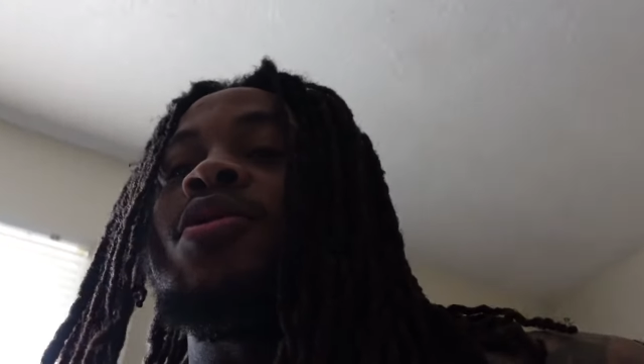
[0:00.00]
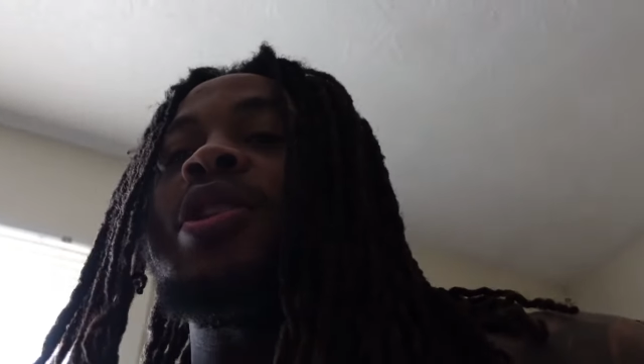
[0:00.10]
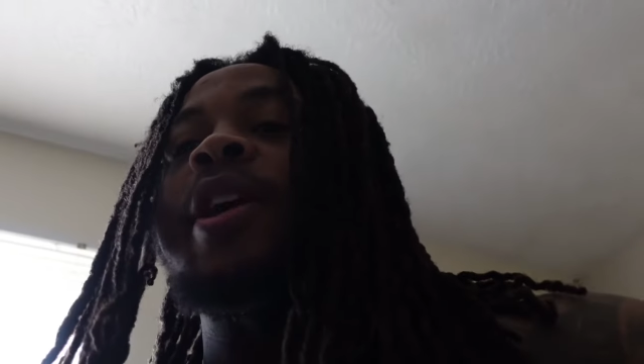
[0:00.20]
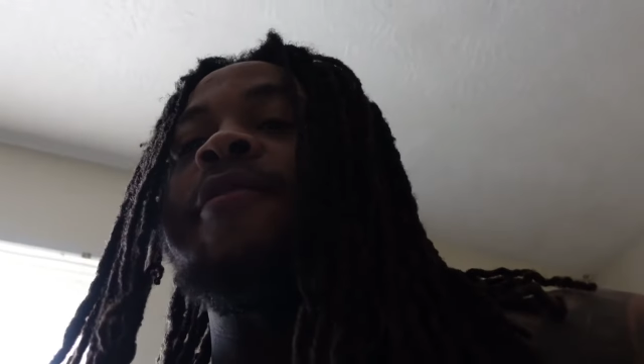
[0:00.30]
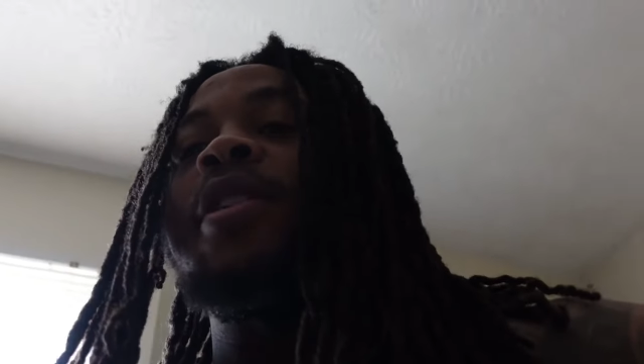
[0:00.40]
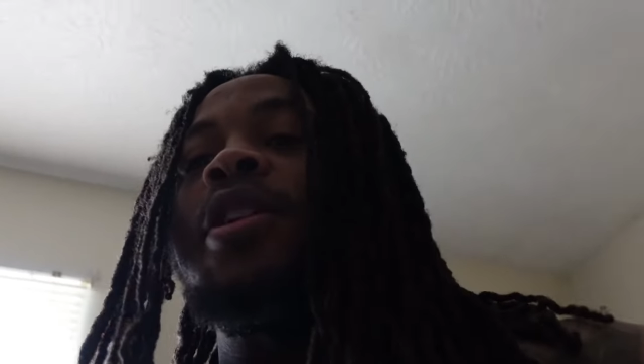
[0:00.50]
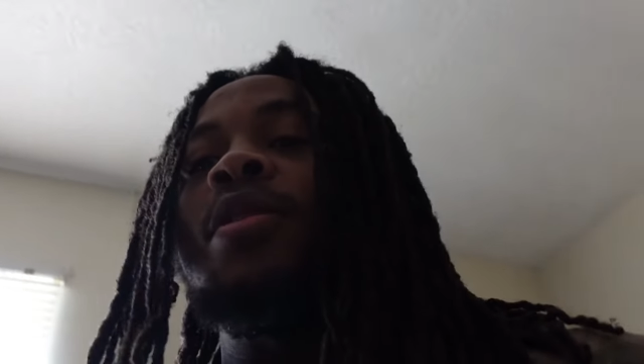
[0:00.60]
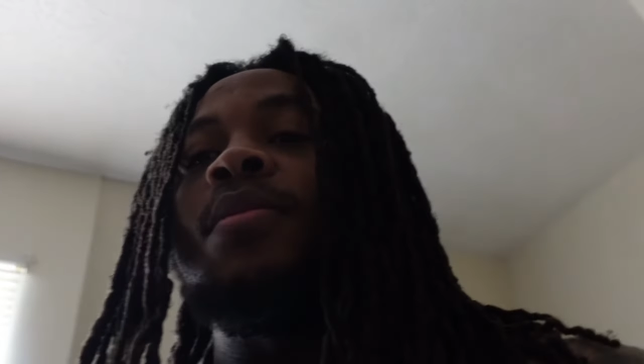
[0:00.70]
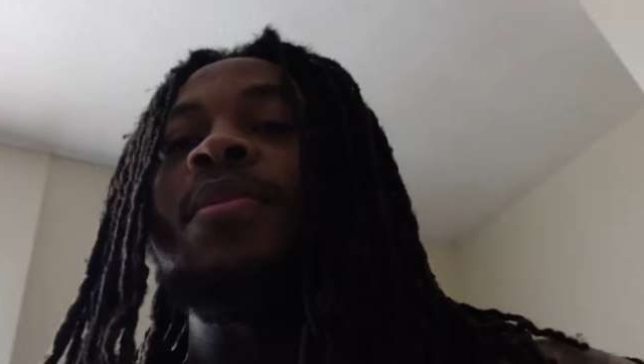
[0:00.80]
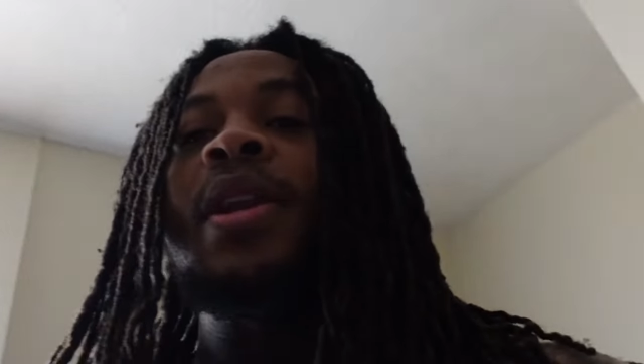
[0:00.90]
She having a
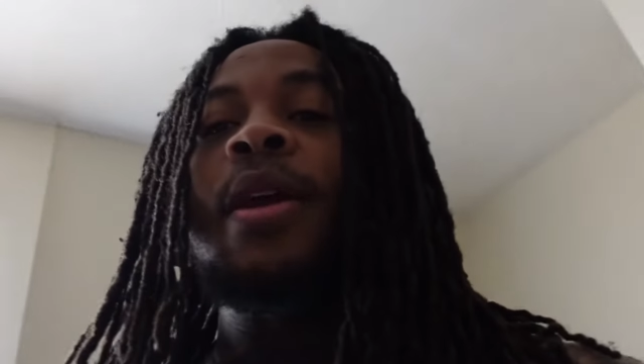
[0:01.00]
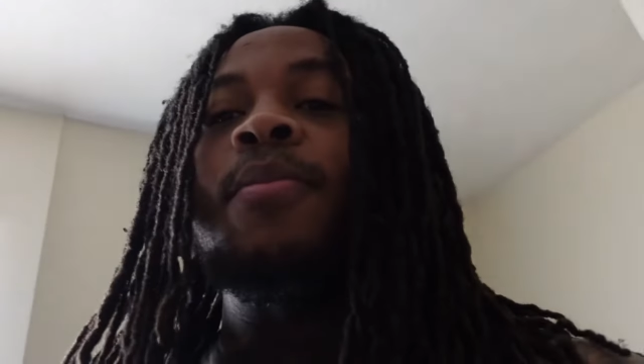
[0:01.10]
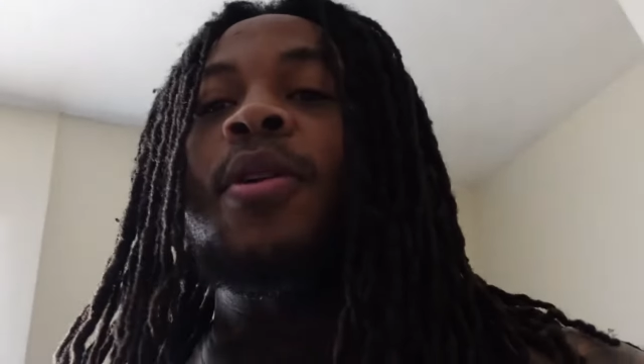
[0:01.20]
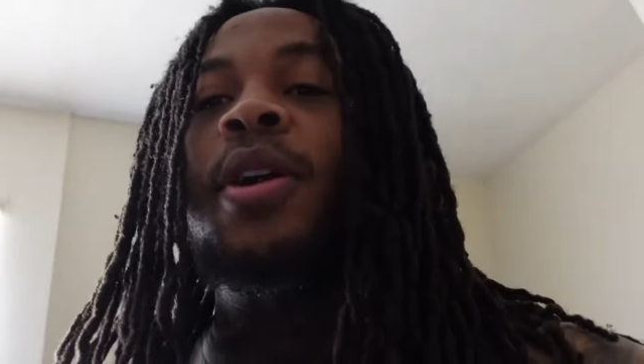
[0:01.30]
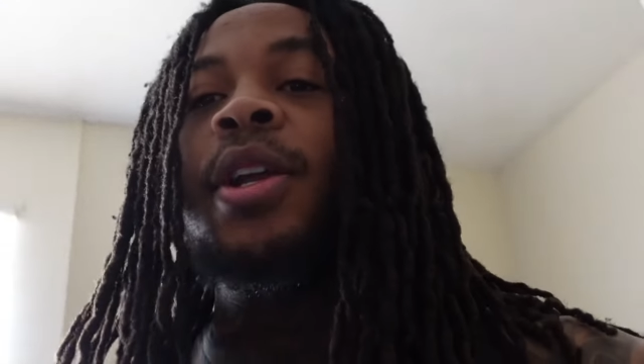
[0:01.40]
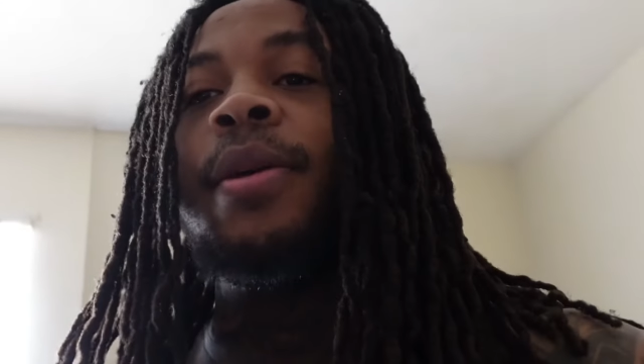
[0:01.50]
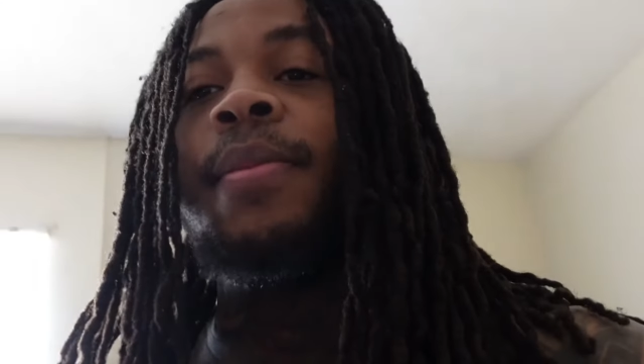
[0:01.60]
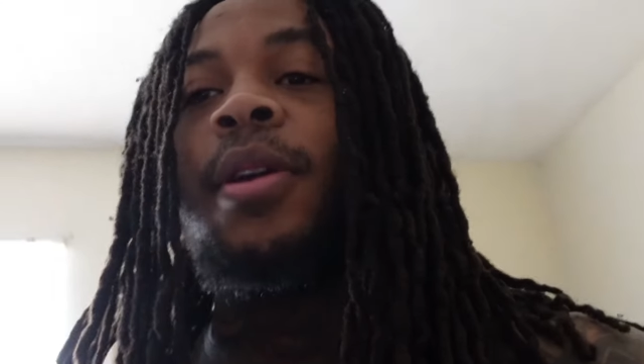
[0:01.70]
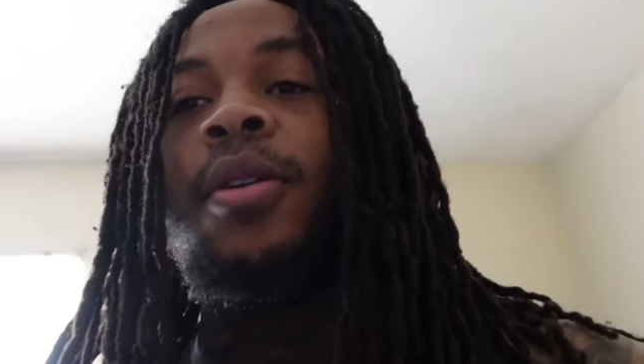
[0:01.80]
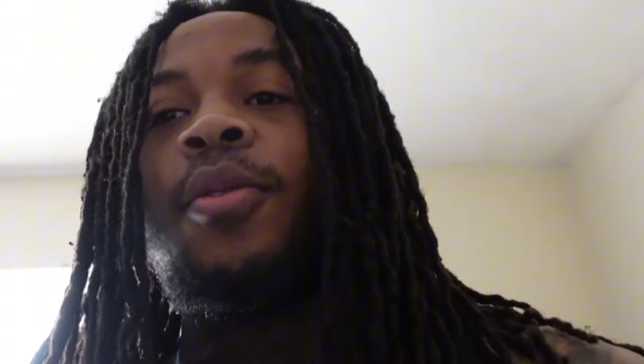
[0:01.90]
little B-day party up
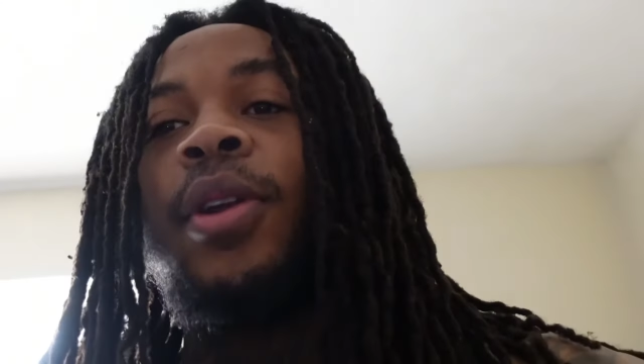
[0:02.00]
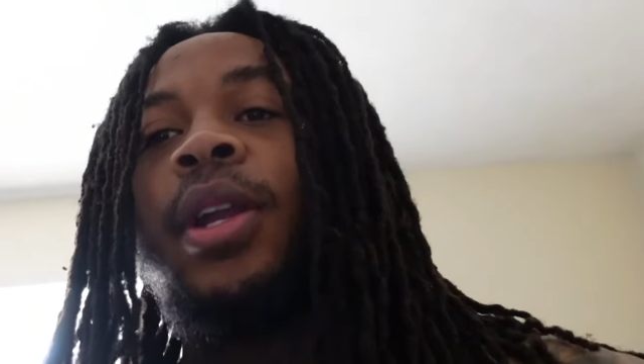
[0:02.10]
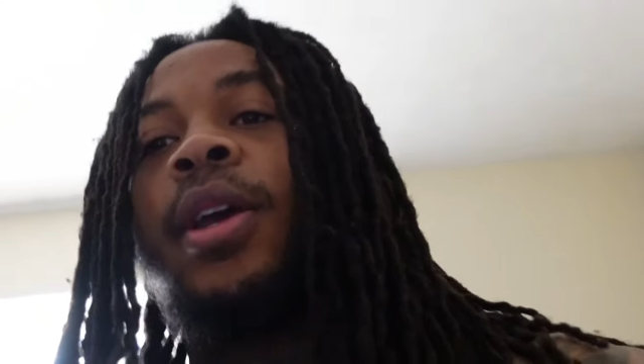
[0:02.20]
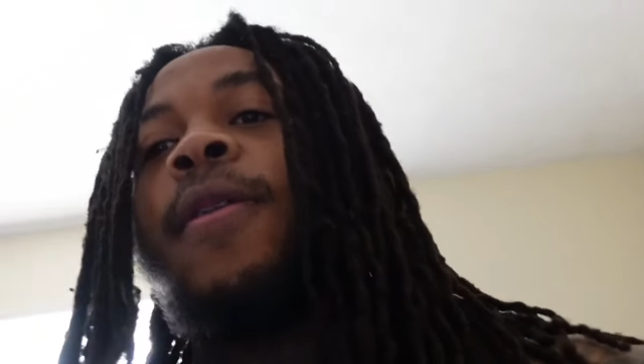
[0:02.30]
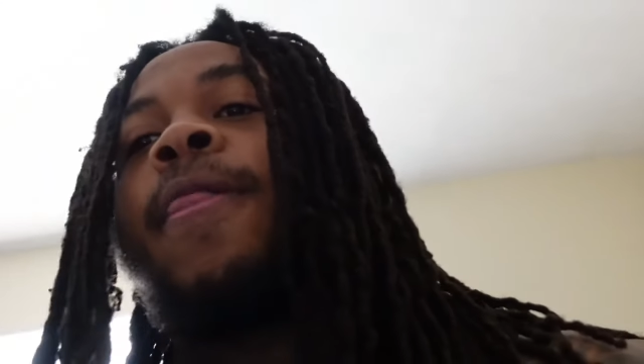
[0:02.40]
there or whatnot.